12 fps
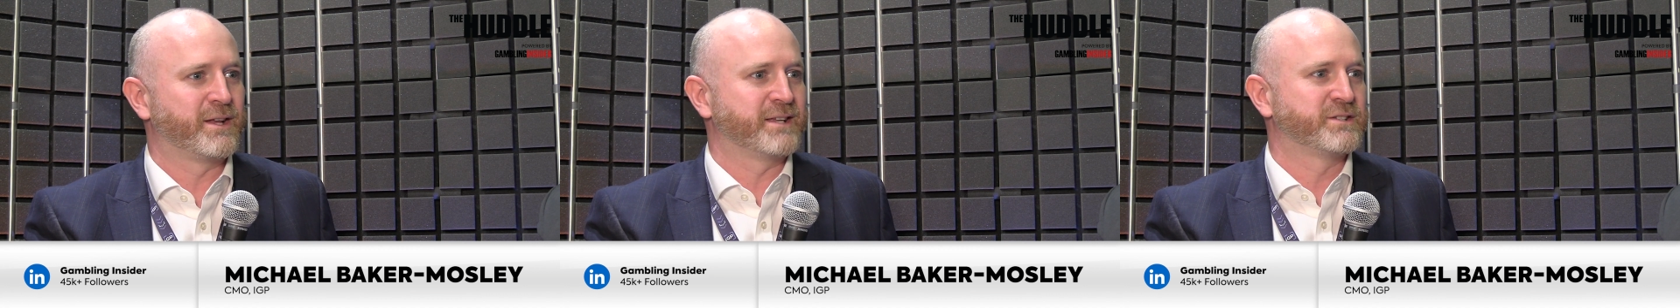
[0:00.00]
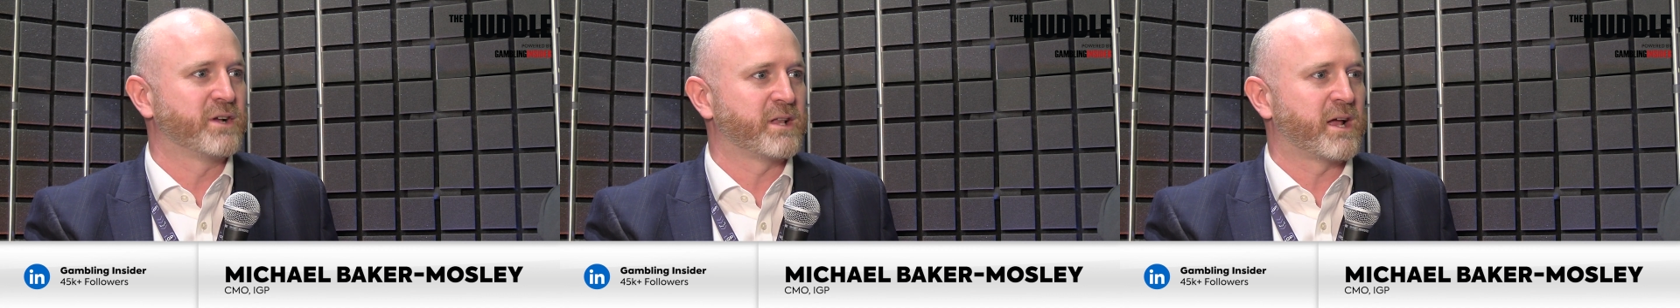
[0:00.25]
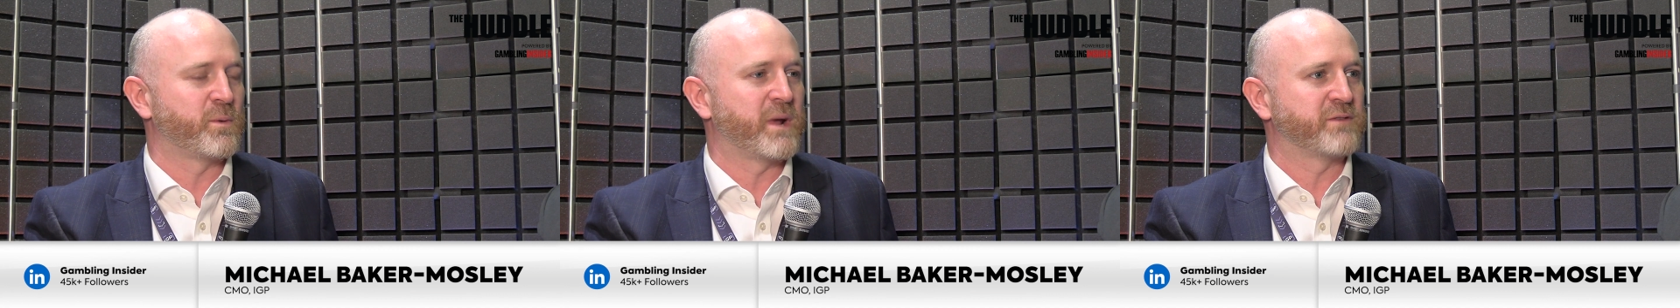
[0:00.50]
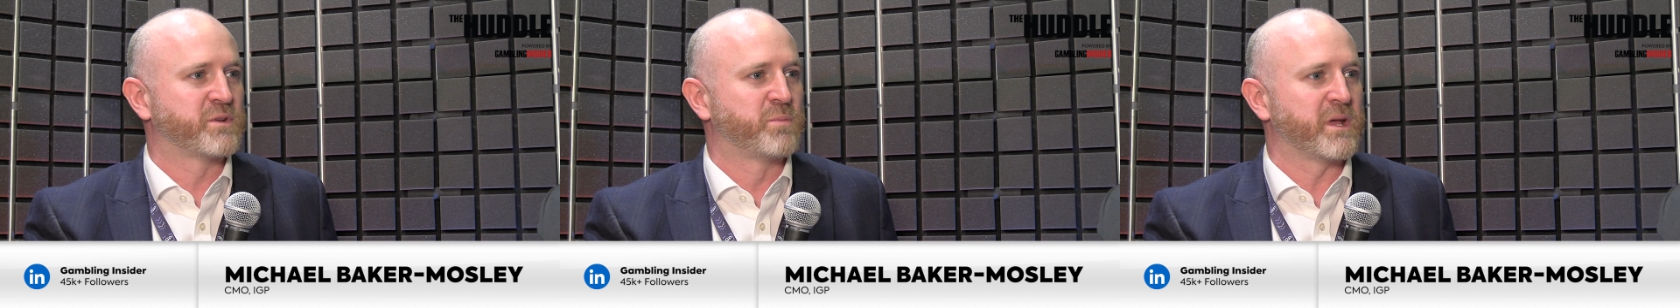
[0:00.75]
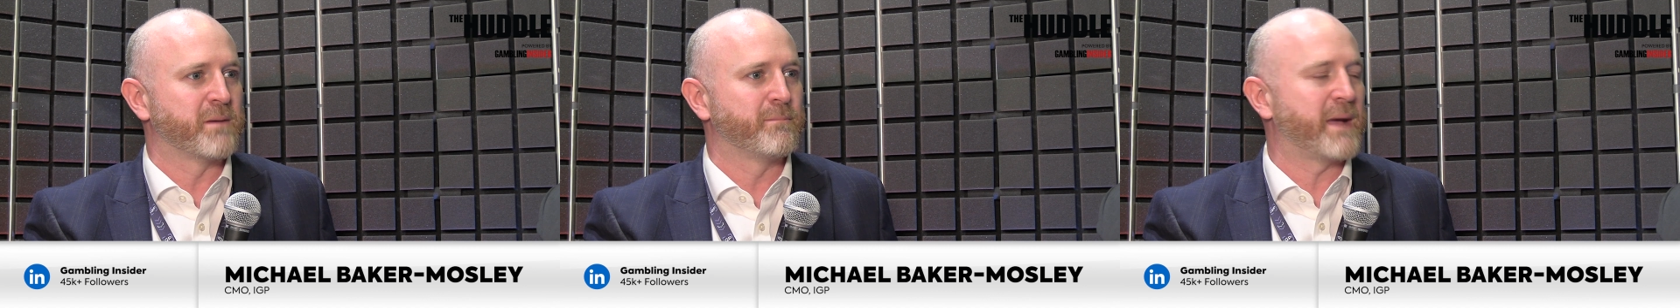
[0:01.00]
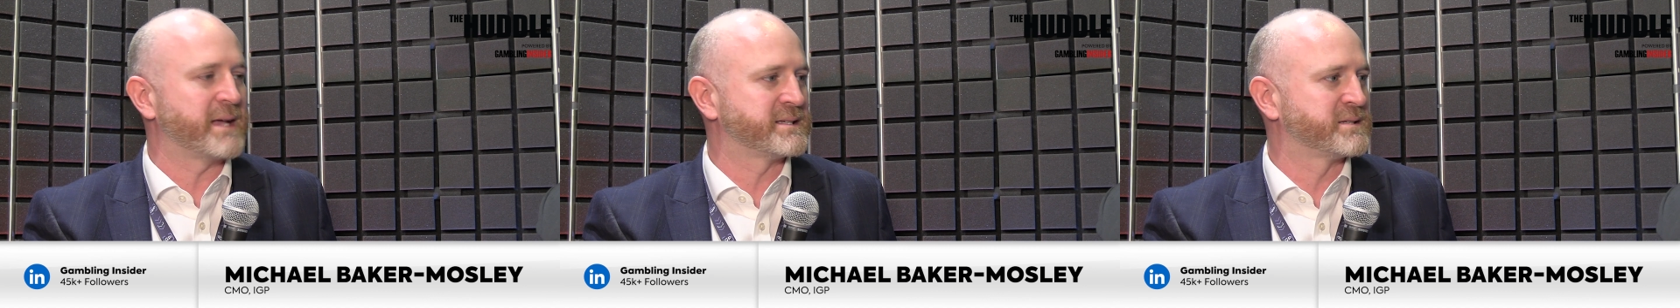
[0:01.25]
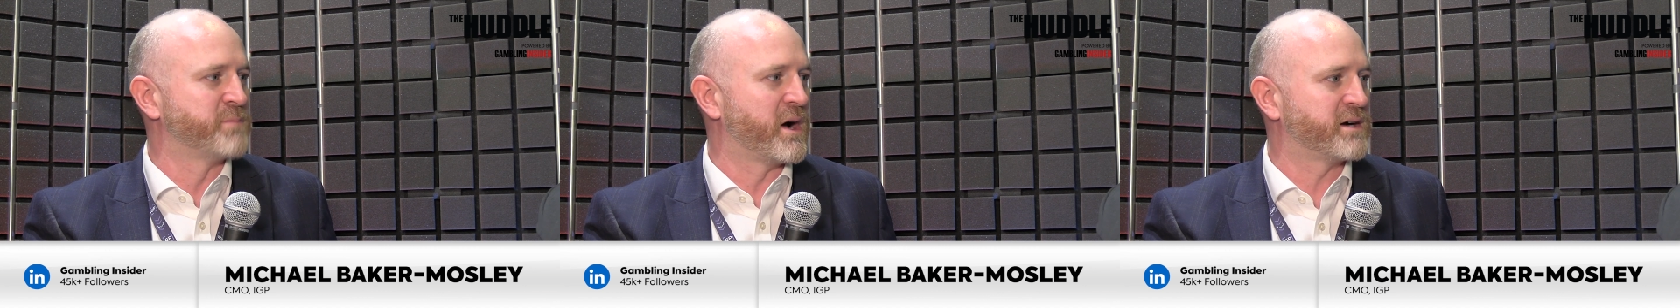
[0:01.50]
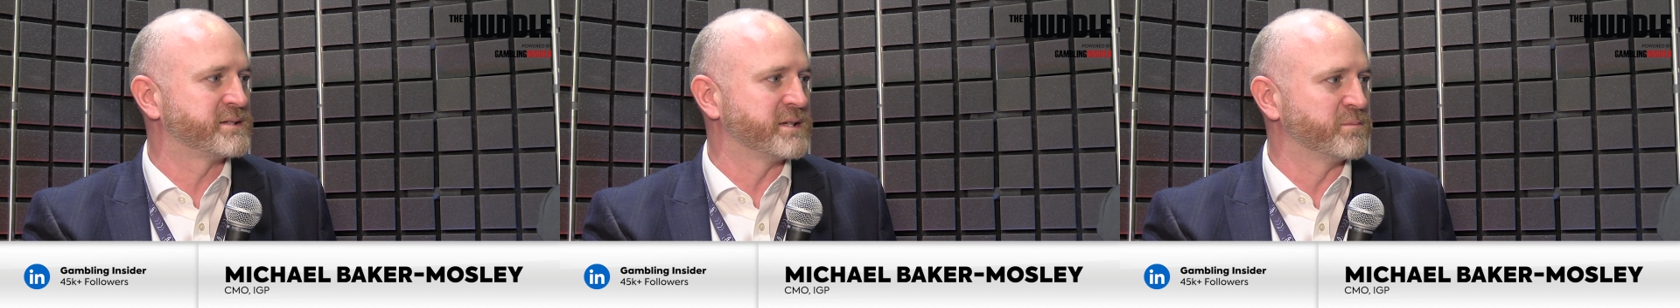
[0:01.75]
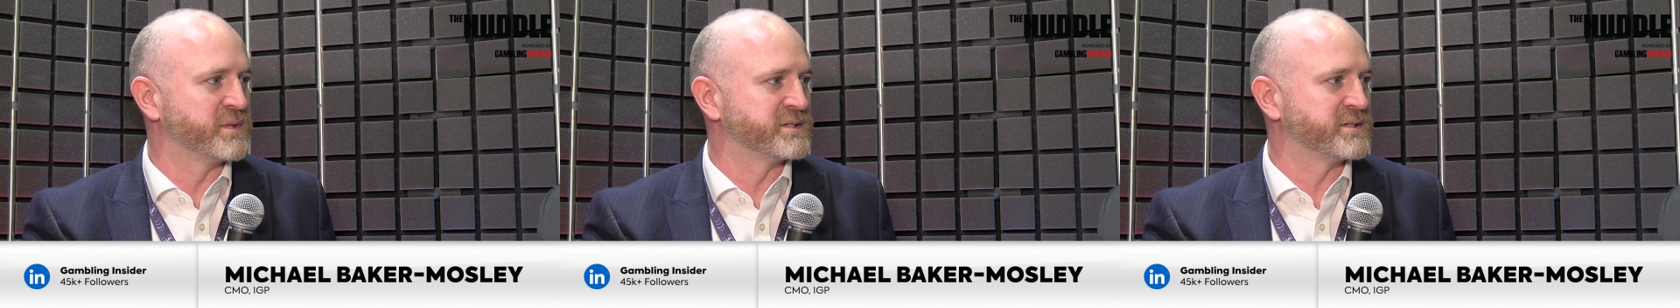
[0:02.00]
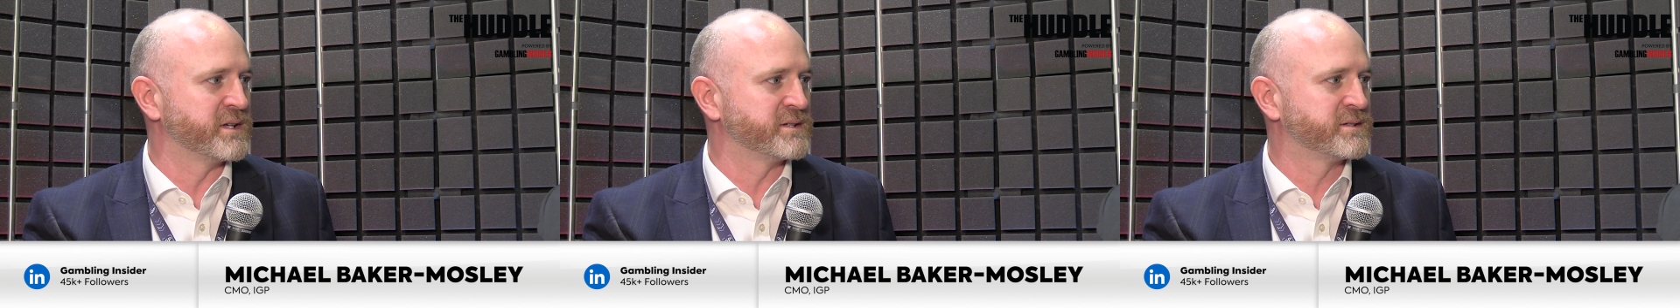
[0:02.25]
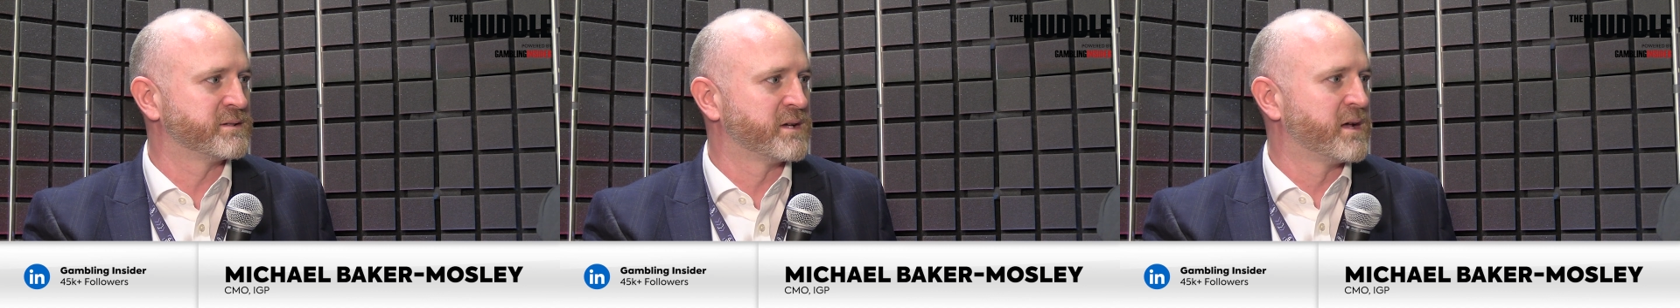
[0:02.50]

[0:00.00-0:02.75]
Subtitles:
it's not like we have to be a mass marketing business.